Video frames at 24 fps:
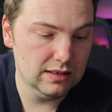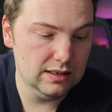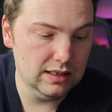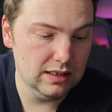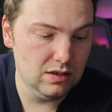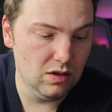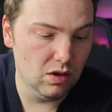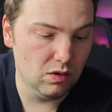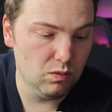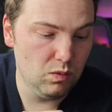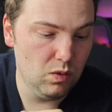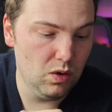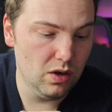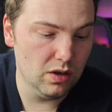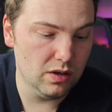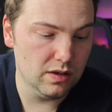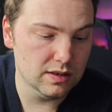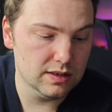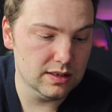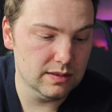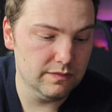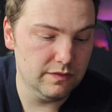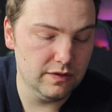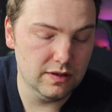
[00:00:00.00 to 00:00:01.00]
did not work
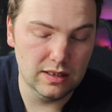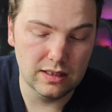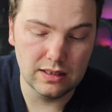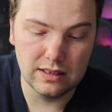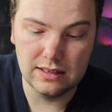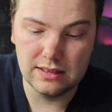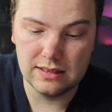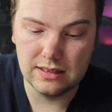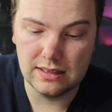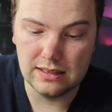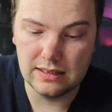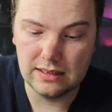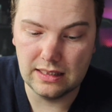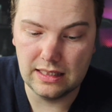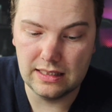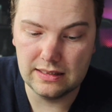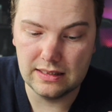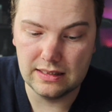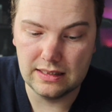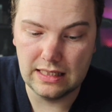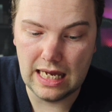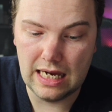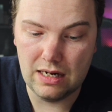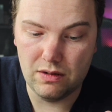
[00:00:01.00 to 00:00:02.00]
or something like this
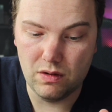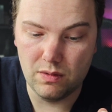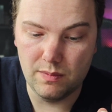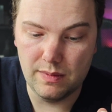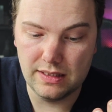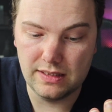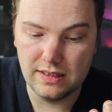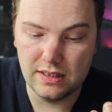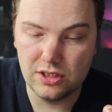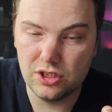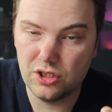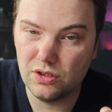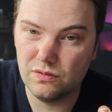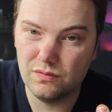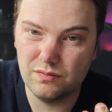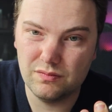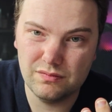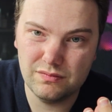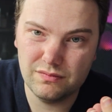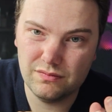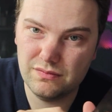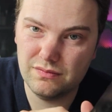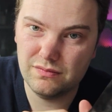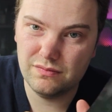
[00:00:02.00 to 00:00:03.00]
as an error message.
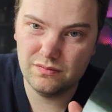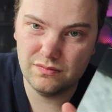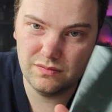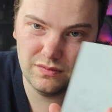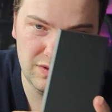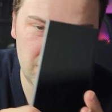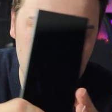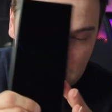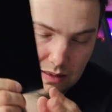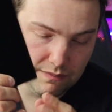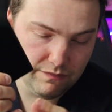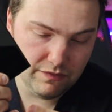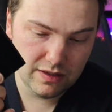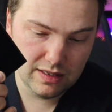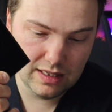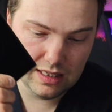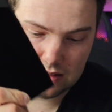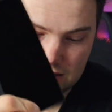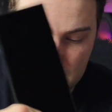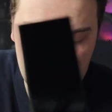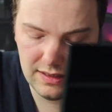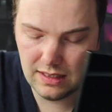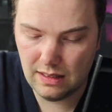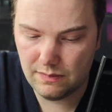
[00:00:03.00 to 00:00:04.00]
So something
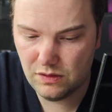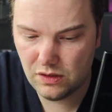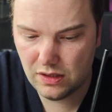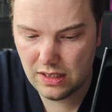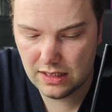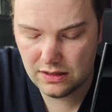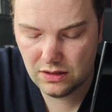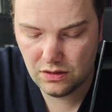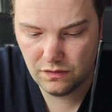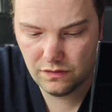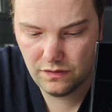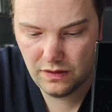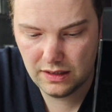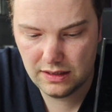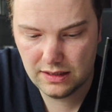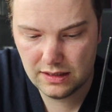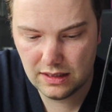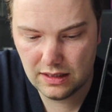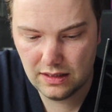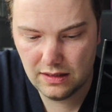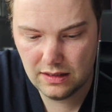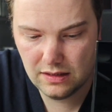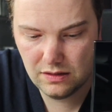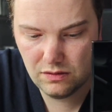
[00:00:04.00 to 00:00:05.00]
that Samsung has to fix
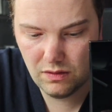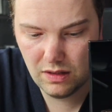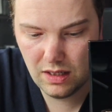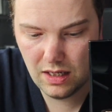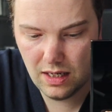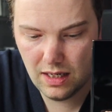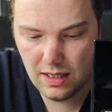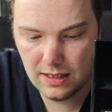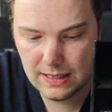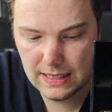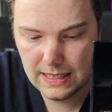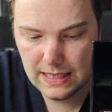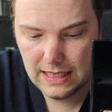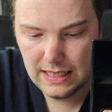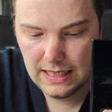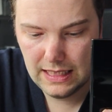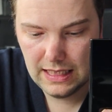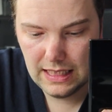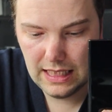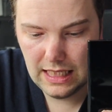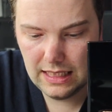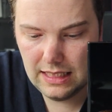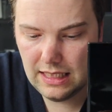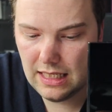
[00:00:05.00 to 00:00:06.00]
in this regard.
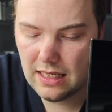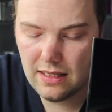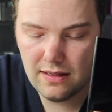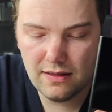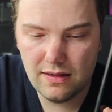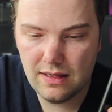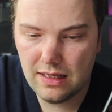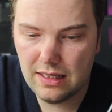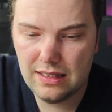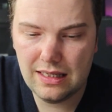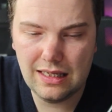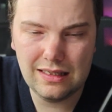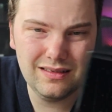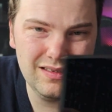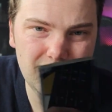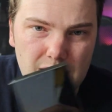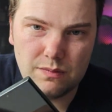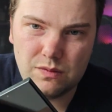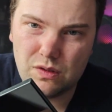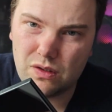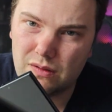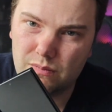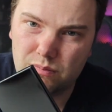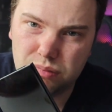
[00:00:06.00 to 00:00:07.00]
And another thing that
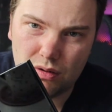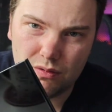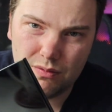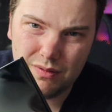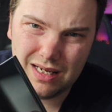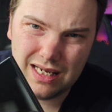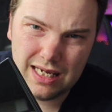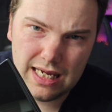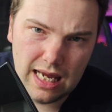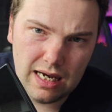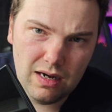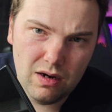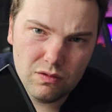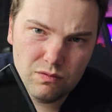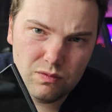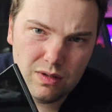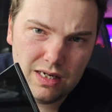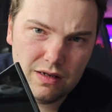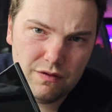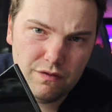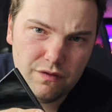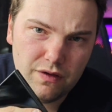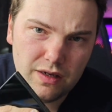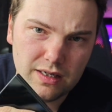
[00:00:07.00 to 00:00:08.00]
Samsung probably cannot
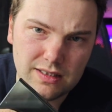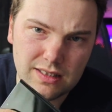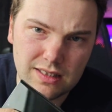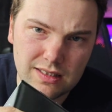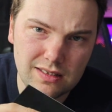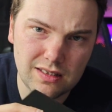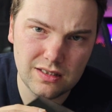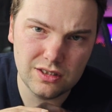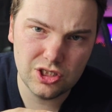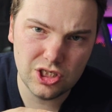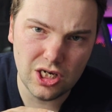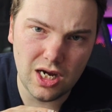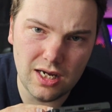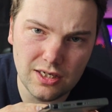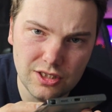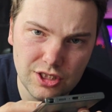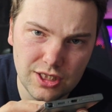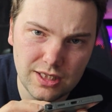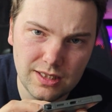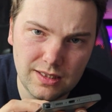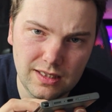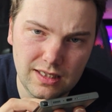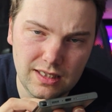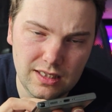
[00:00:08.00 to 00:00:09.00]
really fix is the
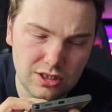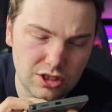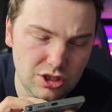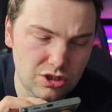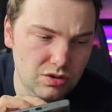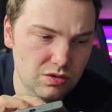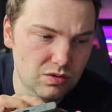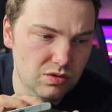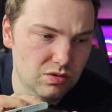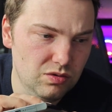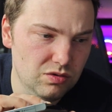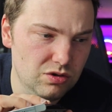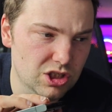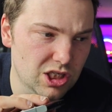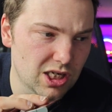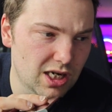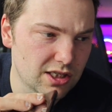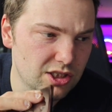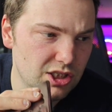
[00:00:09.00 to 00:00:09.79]
charging issue.